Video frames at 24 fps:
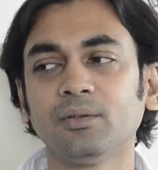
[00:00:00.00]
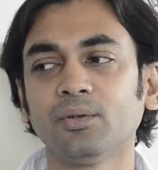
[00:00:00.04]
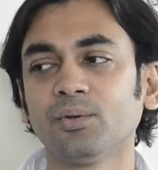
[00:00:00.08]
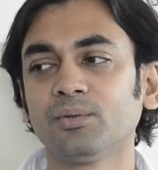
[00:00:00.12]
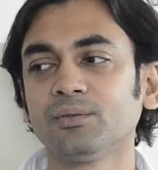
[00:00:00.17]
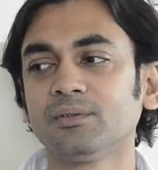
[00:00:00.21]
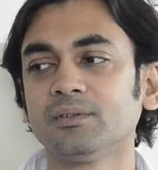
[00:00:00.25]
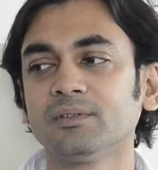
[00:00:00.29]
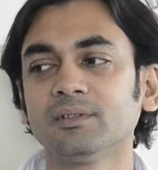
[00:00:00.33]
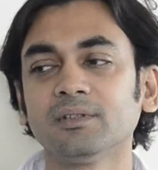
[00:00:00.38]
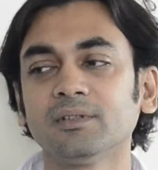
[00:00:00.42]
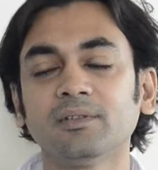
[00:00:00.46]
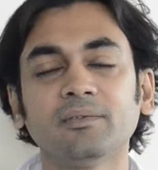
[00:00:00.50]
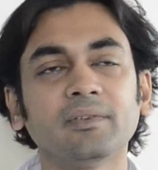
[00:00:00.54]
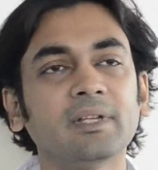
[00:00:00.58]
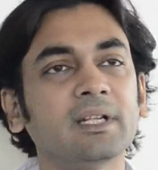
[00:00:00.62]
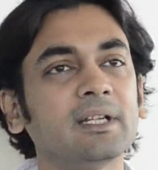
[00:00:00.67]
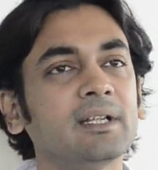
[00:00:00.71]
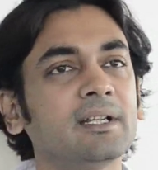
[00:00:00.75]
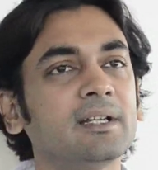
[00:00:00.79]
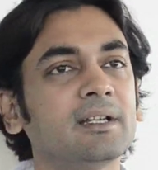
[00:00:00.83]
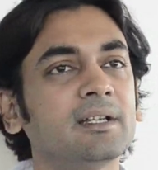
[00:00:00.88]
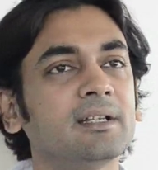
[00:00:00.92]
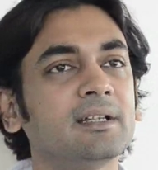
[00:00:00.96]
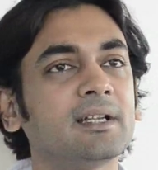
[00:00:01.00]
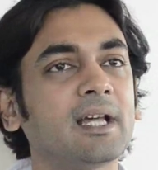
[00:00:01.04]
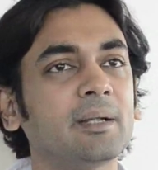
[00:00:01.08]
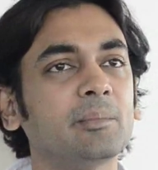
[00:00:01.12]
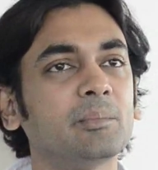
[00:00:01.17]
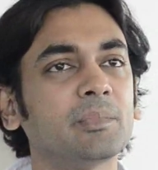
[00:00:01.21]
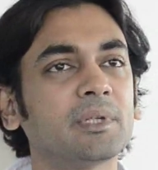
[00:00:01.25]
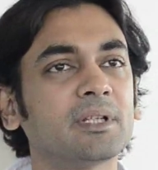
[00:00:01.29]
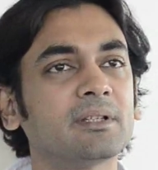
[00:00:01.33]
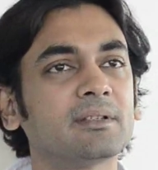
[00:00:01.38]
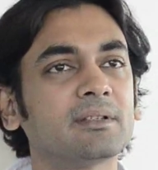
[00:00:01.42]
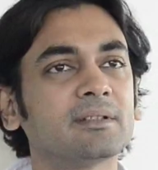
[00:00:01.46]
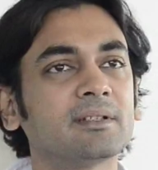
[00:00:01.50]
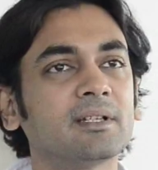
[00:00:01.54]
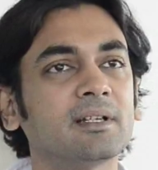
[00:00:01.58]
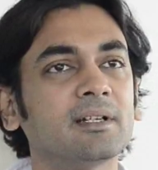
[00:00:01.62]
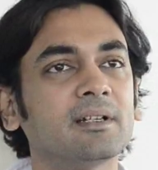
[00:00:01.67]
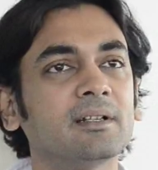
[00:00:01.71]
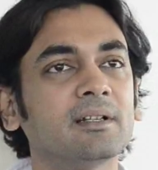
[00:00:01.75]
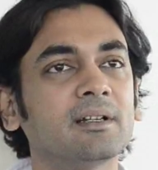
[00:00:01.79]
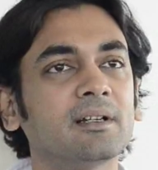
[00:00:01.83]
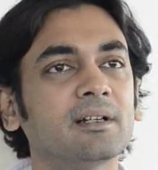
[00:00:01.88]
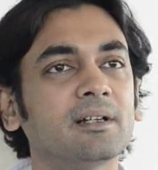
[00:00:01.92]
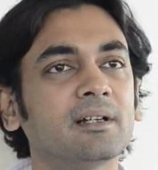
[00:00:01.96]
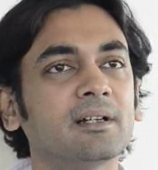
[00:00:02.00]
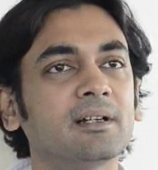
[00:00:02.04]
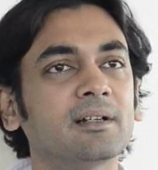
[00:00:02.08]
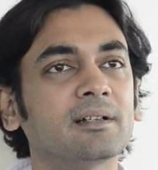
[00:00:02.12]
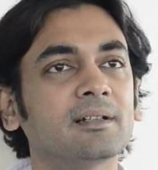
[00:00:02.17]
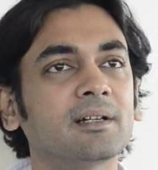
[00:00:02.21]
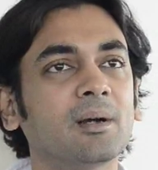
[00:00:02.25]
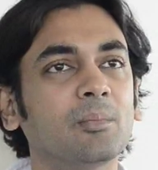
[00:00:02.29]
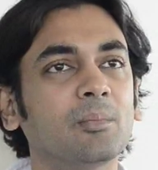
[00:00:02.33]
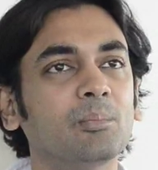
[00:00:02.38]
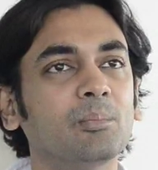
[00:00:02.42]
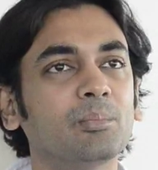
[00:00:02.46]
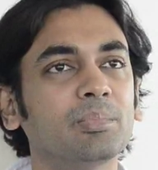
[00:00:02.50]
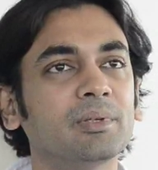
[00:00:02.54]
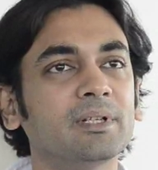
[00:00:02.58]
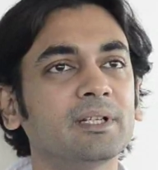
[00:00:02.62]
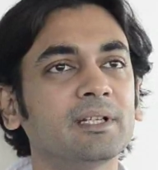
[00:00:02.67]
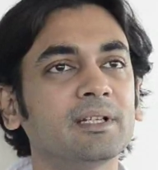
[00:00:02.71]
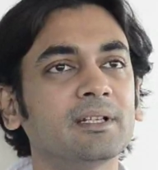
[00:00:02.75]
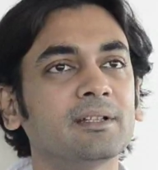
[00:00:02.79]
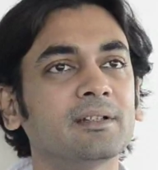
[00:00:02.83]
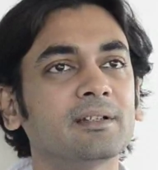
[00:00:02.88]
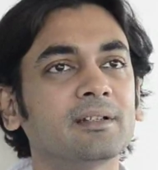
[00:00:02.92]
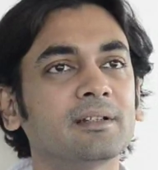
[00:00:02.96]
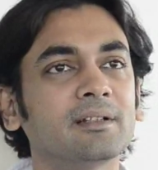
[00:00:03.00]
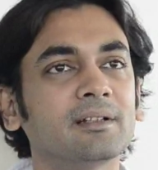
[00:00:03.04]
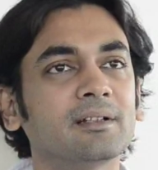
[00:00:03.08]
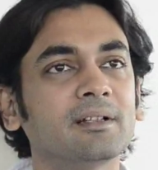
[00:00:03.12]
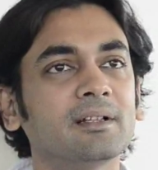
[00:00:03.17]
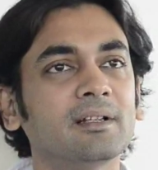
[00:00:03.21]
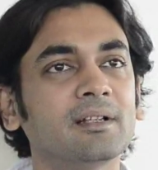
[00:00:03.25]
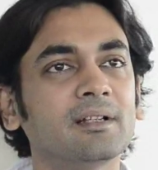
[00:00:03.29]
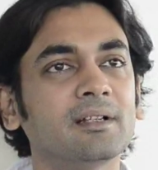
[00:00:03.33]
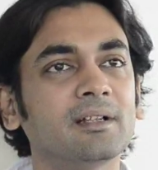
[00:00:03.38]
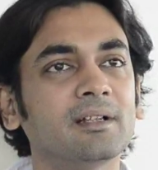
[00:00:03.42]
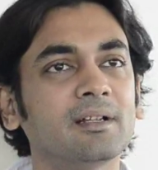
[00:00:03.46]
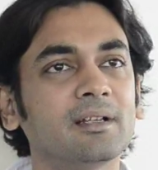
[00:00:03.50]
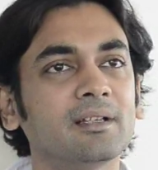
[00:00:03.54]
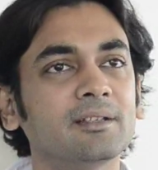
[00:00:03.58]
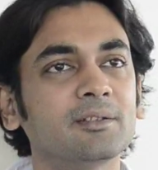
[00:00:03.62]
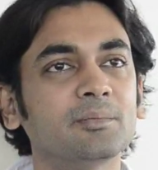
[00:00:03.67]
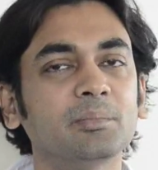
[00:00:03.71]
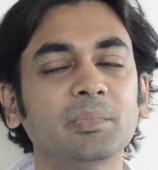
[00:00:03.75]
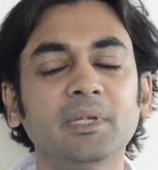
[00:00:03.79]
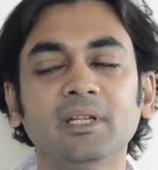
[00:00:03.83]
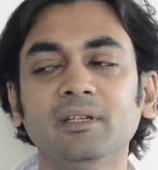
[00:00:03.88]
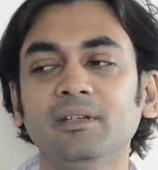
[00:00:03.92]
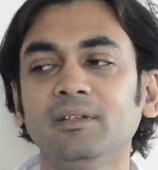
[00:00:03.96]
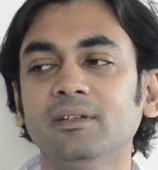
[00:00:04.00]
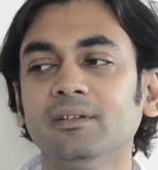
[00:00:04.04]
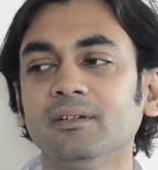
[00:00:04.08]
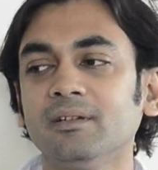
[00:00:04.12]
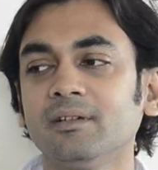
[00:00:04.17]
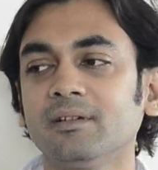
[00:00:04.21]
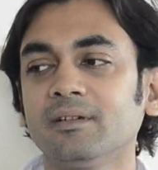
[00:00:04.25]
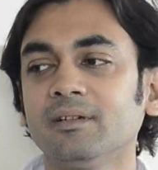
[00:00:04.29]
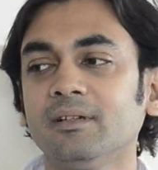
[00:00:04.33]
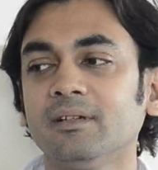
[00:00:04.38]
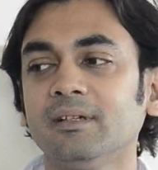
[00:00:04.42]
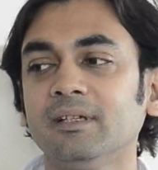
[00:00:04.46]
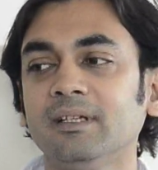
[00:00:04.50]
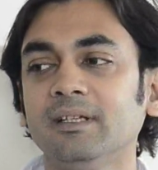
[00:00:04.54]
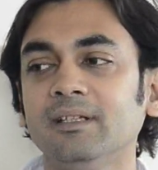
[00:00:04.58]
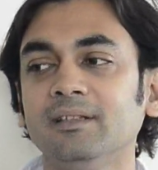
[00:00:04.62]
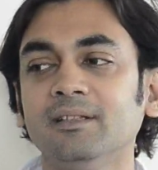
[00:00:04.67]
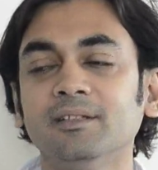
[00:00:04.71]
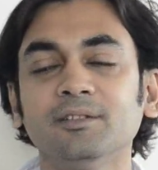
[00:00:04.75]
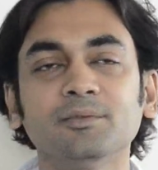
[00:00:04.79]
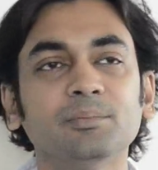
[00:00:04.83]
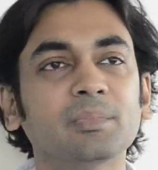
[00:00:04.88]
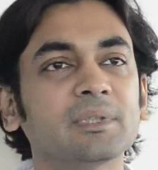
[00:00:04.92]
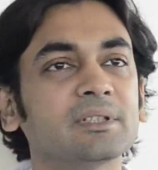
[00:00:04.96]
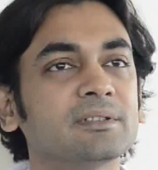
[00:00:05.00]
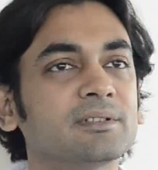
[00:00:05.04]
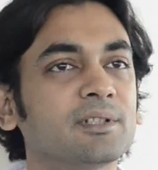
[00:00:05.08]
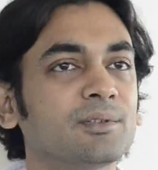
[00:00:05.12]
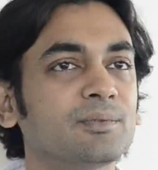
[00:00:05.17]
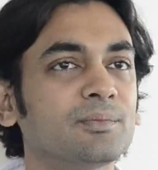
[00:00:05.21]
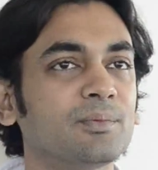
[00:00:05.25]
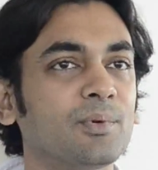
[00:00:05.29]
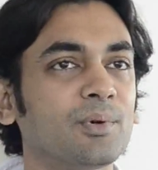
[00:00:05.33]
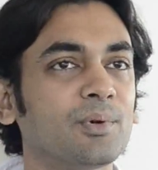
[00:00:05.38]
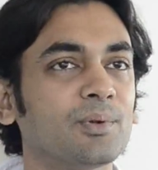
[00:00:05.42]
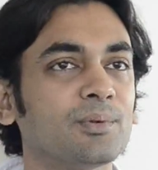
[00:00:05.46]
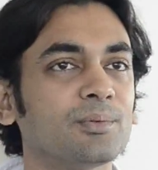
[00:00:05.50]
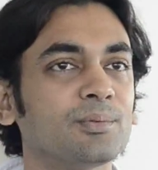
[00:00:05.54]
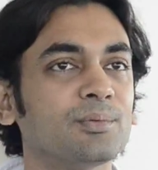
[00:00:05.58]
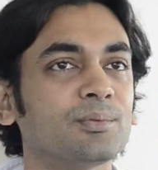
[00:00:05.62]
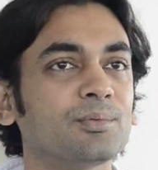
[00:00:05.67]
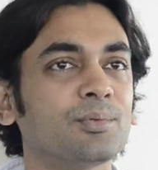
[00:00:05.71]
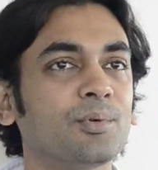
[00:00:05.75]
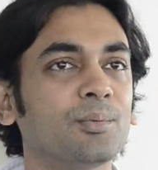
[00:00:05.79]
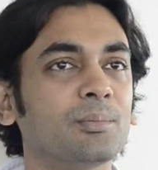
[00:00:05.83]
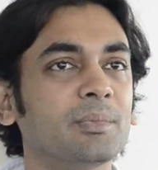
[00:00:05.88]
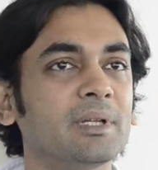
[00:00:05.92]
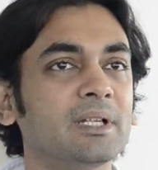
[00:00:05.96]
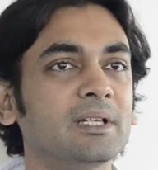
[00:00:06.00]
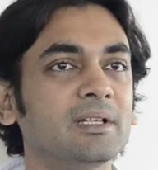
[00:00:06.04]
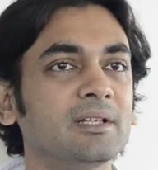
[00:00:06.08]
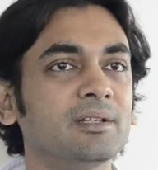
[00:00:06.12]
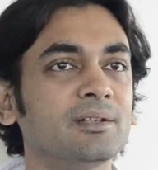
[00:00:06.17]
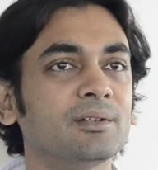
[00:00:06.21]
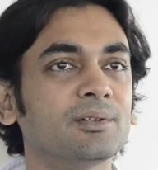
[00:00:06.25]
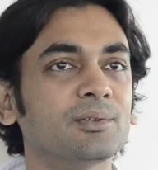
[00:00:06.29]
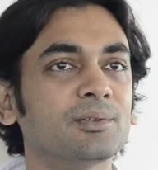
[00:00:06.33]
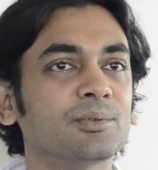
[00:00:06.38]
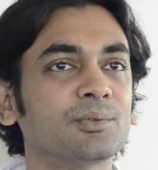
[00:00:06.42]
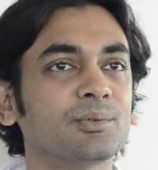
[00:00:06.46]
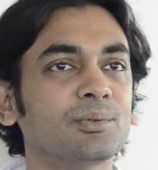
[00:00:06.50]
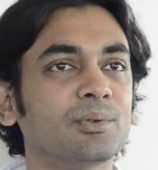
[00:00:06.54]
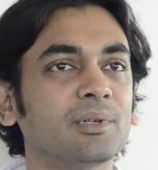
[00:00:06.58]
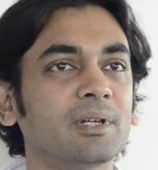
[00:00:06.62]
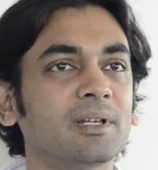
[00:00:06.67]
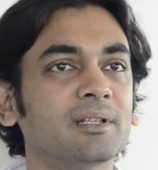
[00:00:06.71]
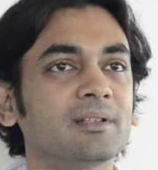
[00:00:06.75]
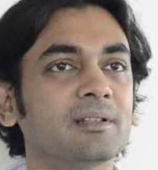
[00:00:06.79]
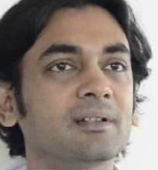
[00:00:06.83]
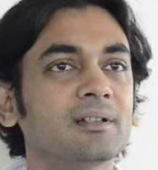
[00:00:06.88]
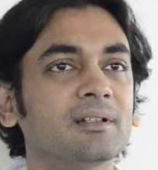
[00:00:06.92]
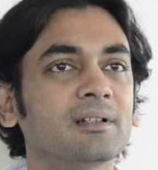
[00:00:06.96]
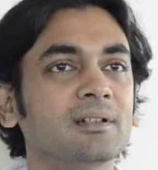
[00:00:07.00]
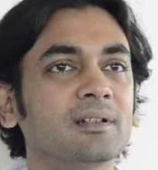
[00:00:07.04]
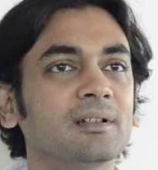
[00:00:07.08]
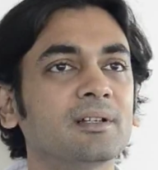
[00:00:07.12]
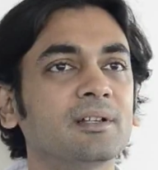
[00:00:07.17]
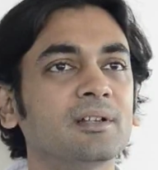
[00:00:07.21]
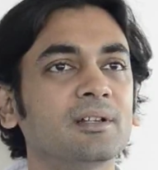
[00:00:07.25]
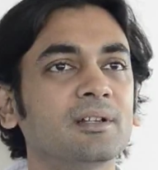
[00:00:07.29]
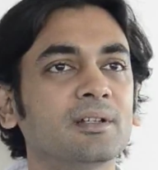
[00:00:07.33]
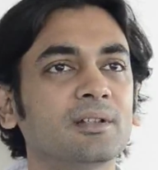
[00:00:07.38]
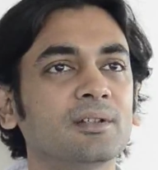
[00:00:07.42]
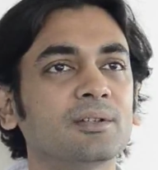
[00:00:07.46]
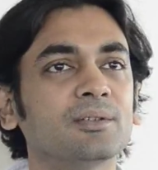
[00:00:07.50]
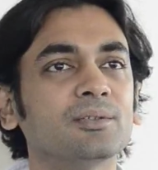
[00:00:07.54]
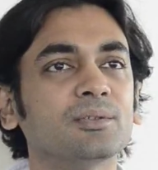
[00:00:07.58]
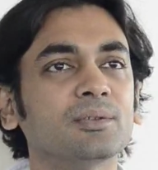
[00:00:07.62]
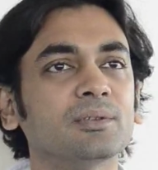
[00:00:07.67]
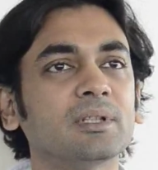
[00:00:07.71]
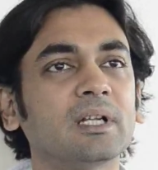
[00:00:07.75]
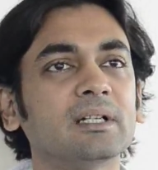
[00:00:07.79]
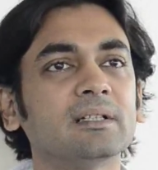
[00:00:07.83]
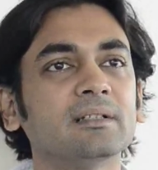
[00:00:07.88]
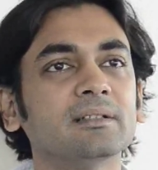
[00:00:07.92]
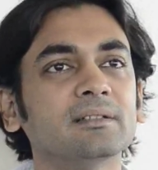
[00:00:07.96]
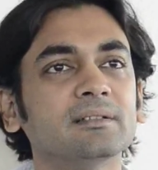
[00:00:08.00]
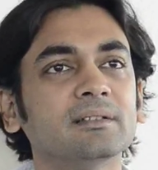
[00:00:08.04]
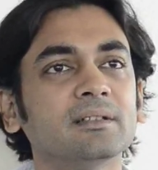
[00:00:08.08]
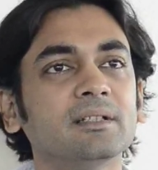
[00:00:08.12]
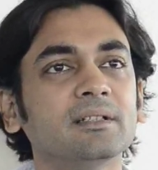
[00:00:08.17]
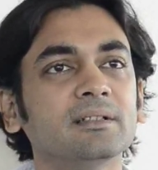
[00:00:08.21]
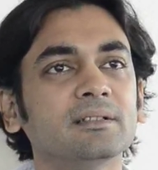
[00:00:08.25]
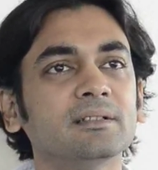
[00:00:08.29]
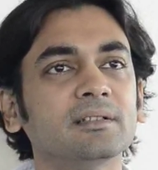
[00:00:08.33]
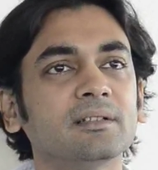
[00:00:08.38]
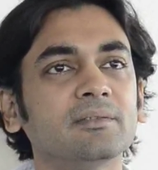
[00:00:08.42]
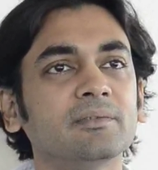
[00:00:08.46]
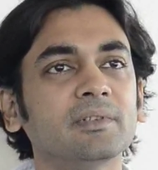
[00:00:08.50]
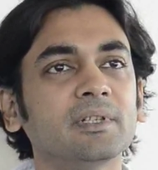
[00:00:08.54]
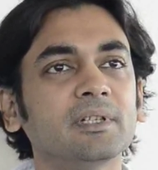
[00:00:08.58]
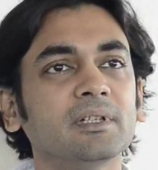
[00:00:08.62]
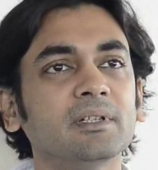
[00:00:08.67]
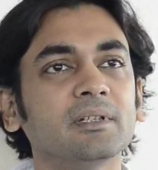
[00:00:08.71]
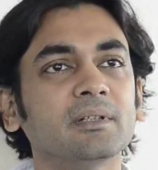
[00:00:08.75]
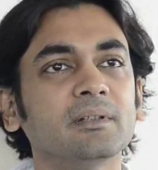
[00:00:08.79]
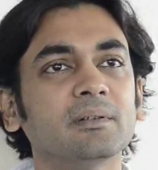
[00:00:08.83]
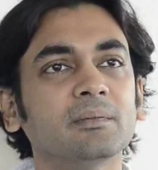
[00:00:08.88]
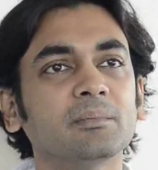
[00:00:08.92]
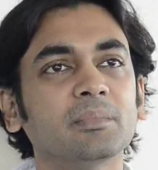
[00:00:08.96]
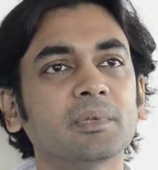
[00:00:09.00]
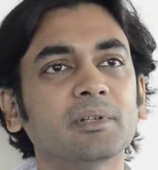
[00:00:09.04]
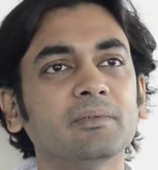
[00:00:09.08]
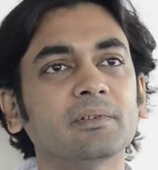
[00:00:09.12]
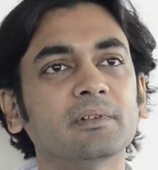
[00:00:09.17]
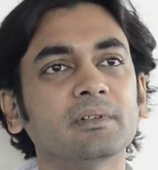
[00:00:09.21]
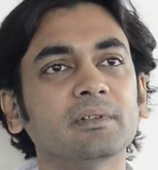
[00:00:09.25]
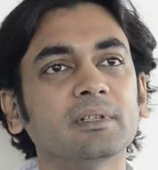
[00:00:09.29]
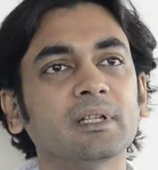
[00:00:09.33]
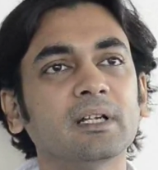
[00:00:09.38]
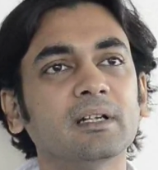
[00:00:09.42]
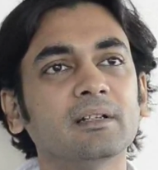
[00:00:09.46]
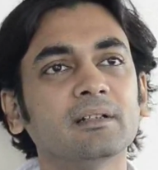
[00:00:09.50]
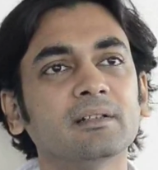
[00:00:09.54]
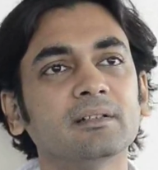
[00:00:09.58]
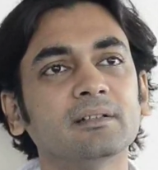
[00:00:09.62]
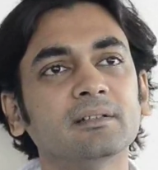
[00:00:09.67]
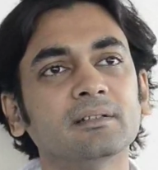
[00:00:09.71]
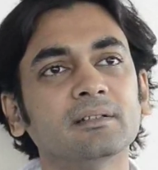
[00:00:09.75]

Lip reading: Yours is a very time-tested company. It's been here in this business for so many years together. So that is the reason we prefer that.